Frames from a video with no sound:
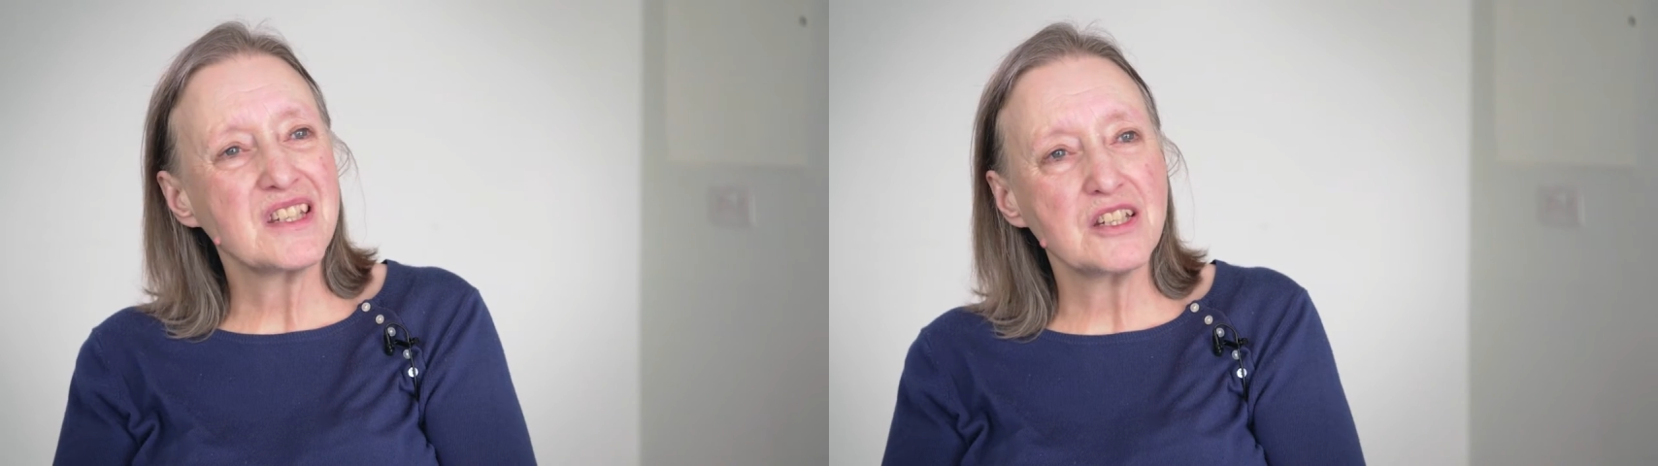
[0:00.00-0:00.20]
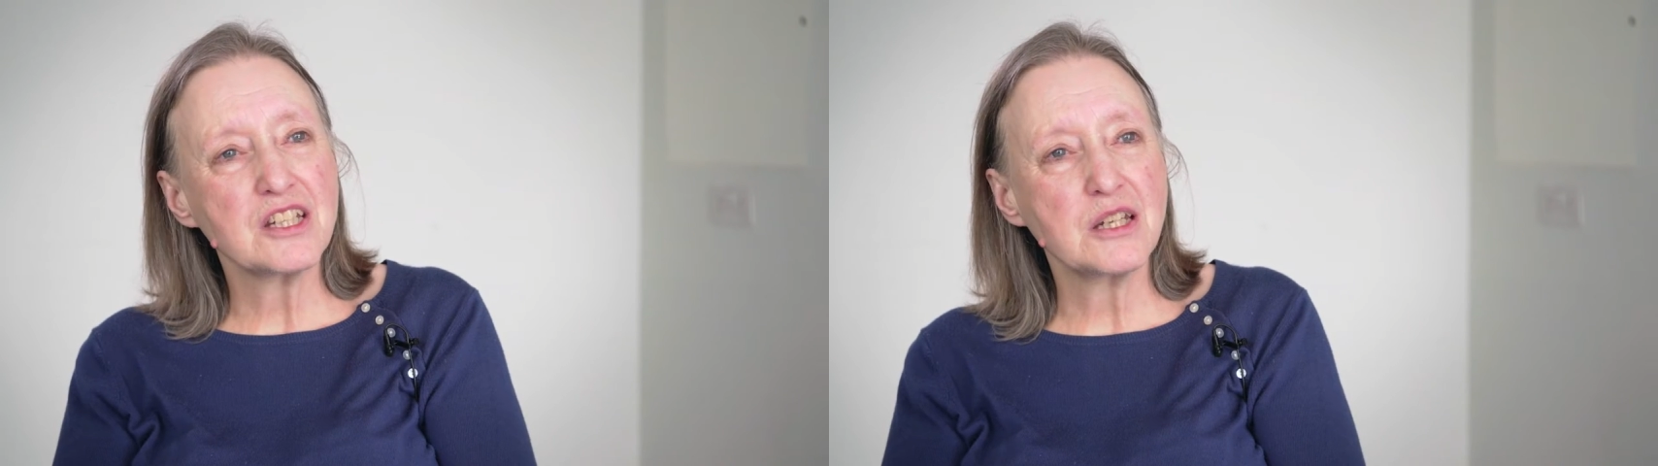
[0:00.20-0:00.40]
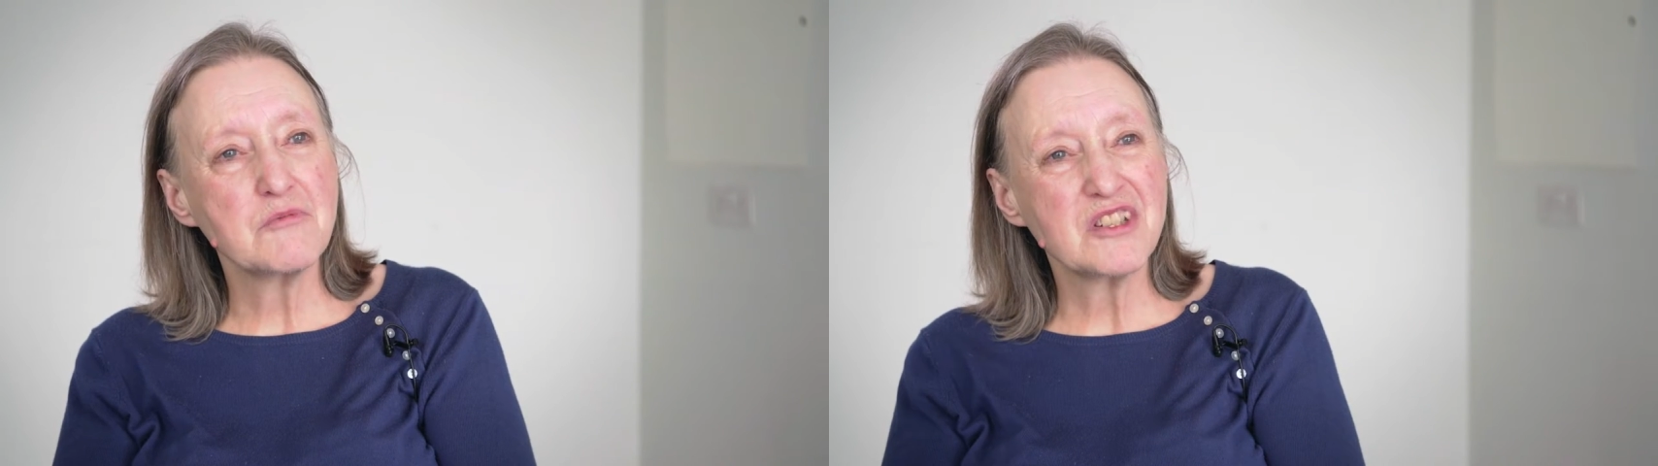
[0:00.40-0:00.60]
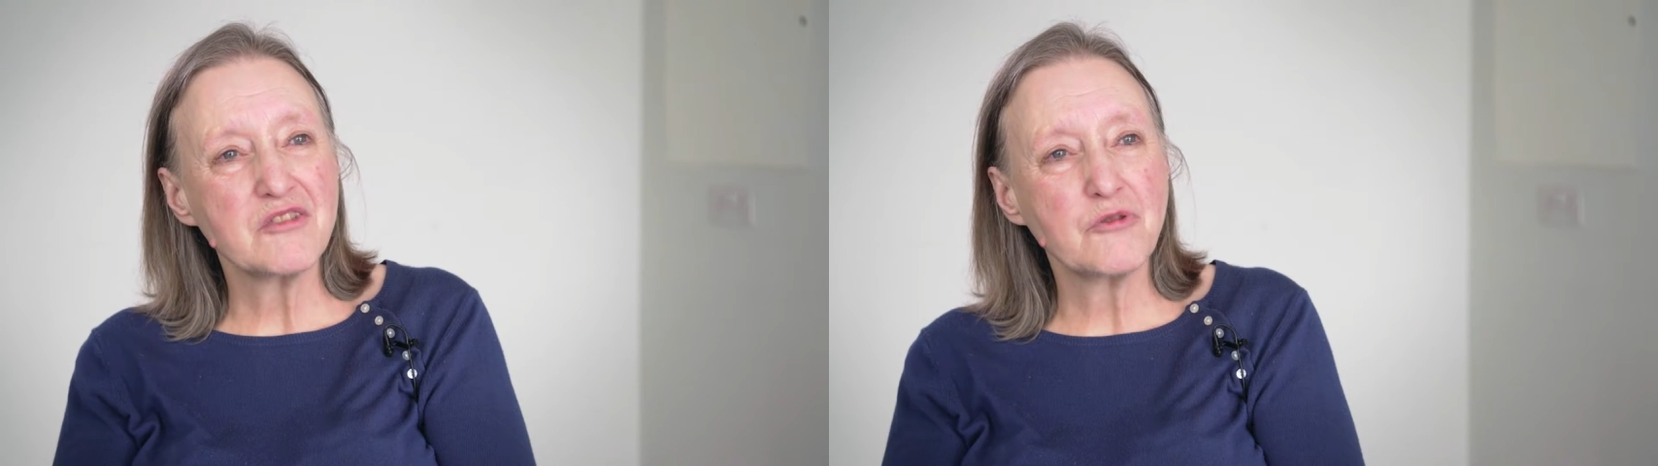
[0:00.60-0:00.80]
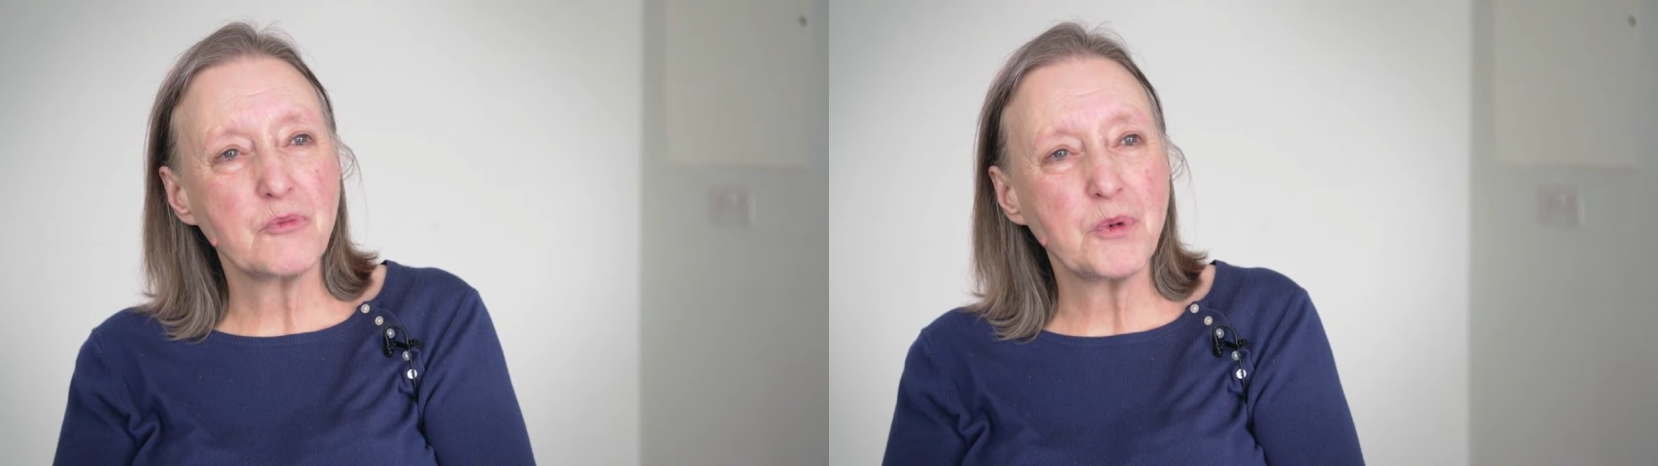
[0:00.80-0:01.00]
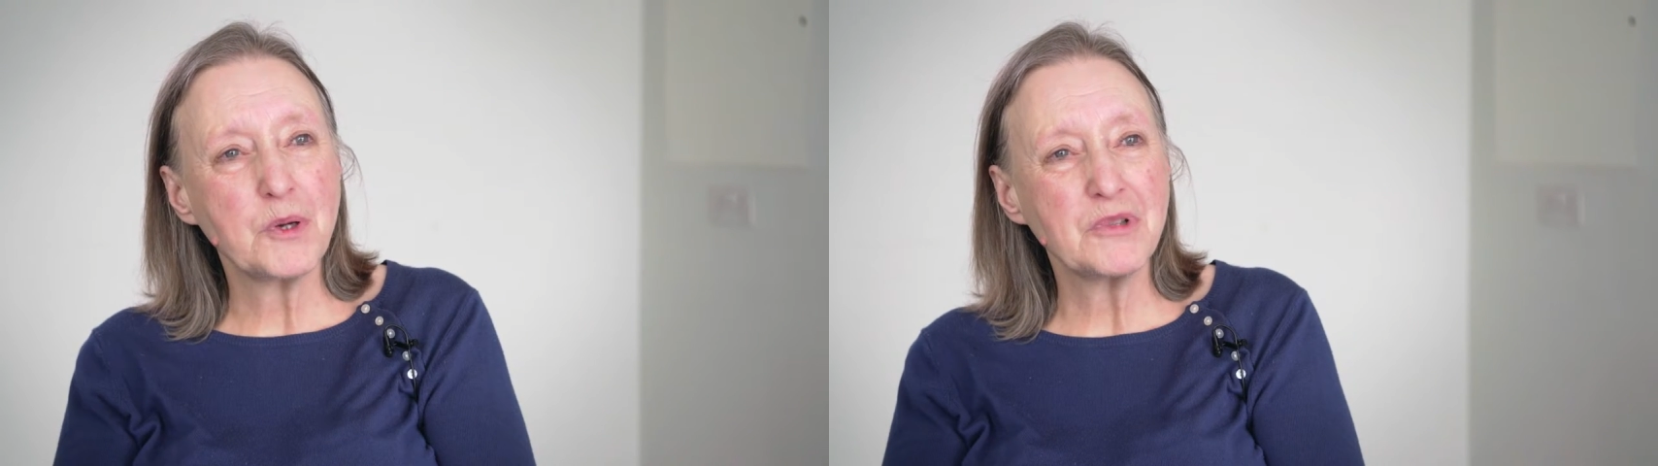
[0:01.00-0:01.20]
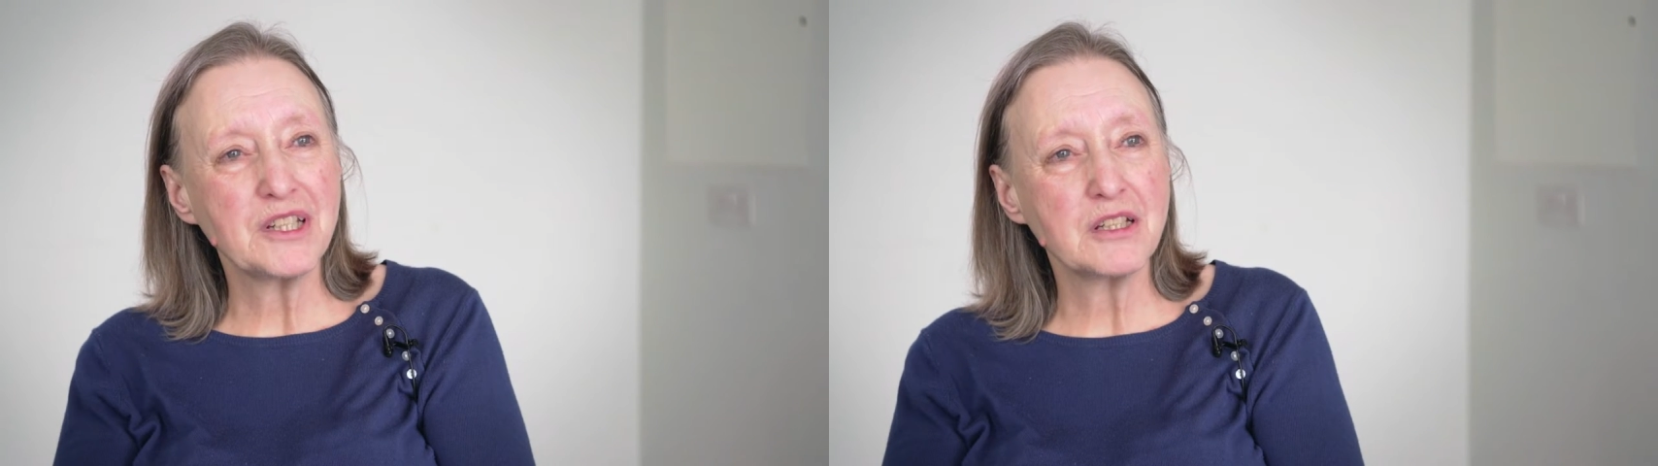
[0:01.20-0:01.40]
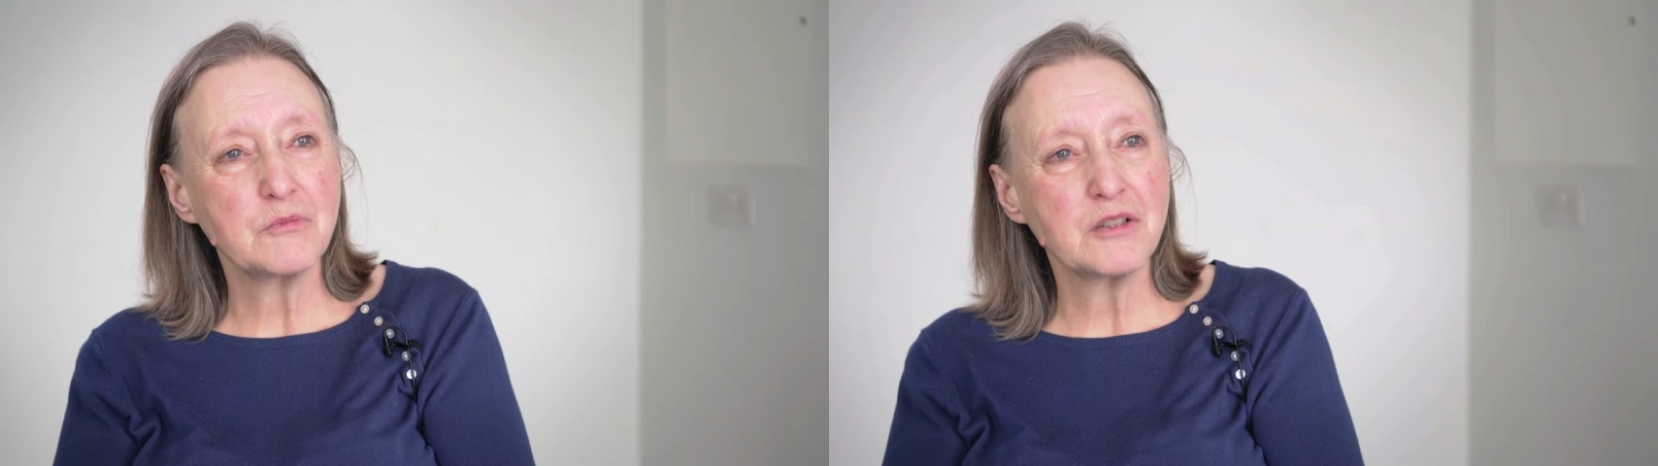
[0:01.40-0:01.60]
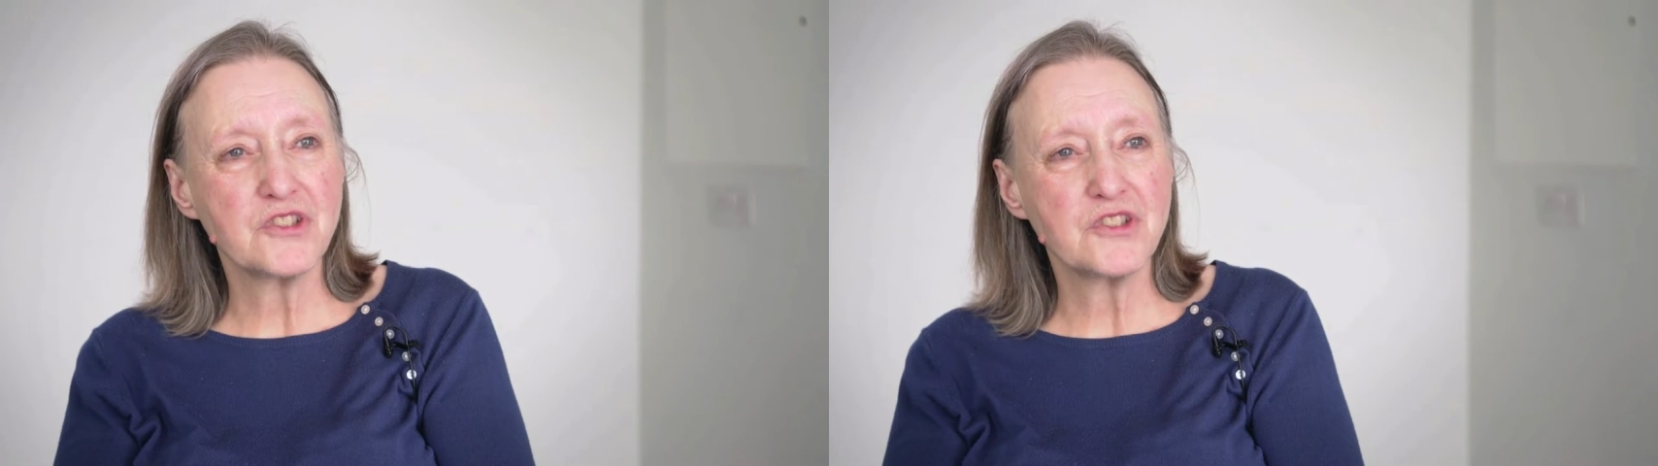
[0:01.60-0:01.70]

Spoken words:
in terms of public and